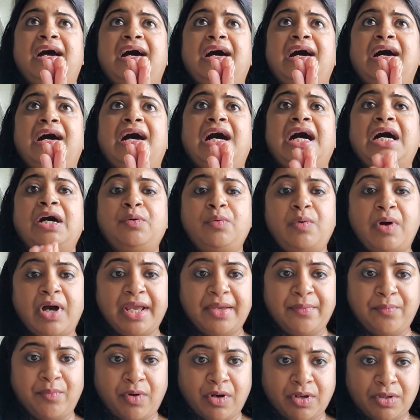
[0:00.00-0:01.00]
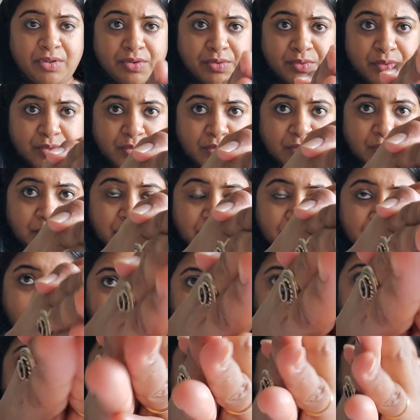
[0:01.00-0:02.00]
how I want to
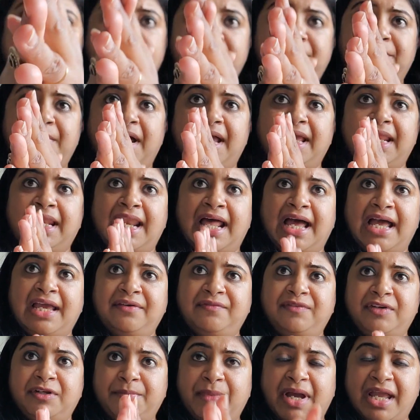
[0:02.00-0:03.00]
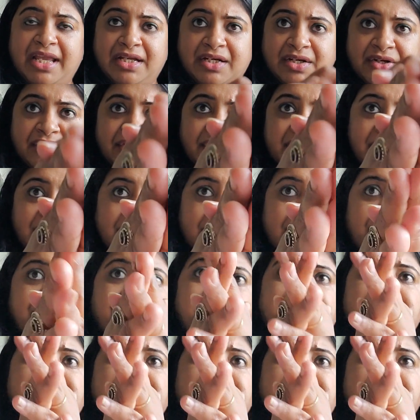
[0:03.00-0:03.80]
move ahead in my life and my career.